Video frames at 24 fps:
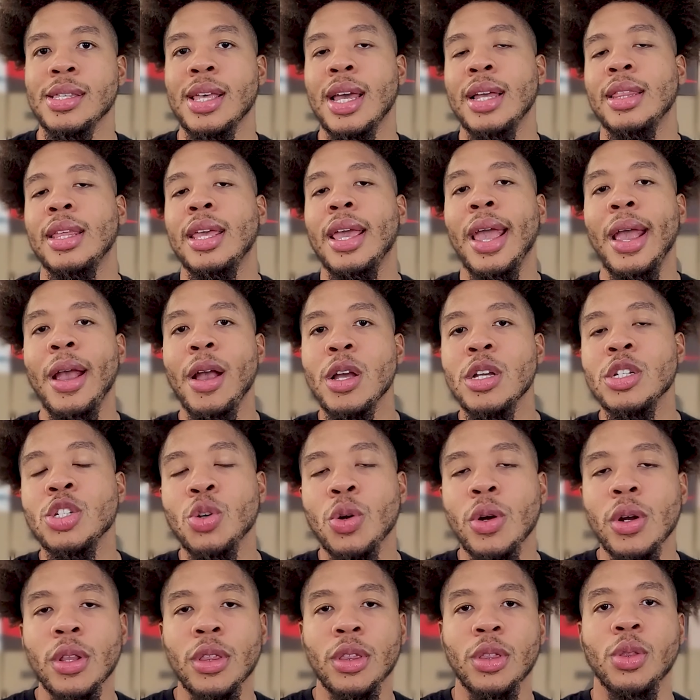Like the Air
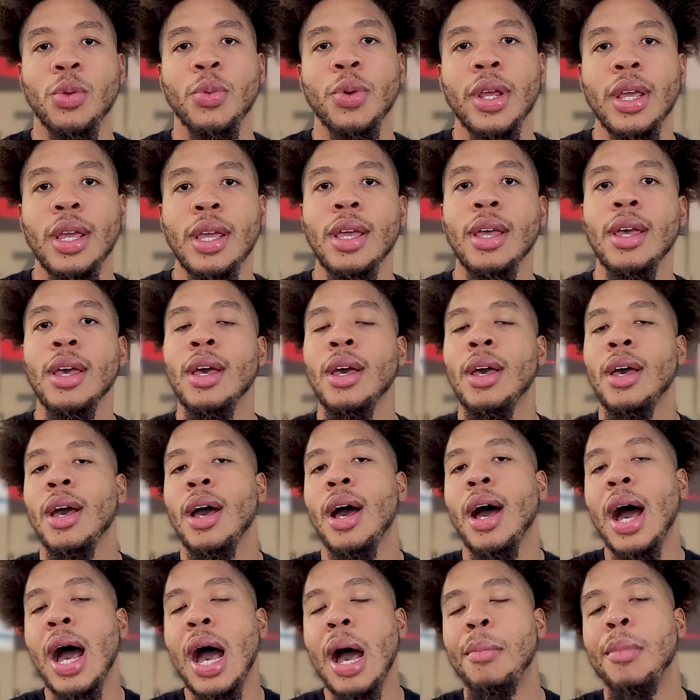Jordan 3
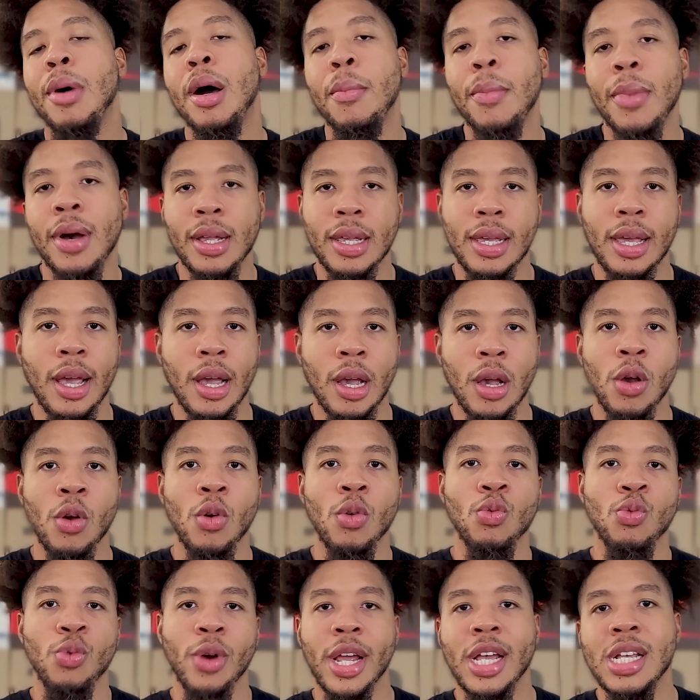
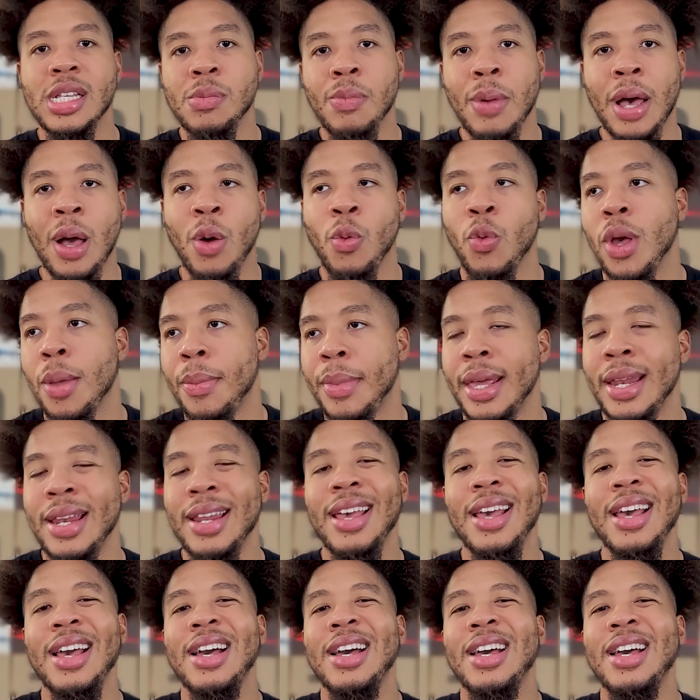AMaManiere Raised by Women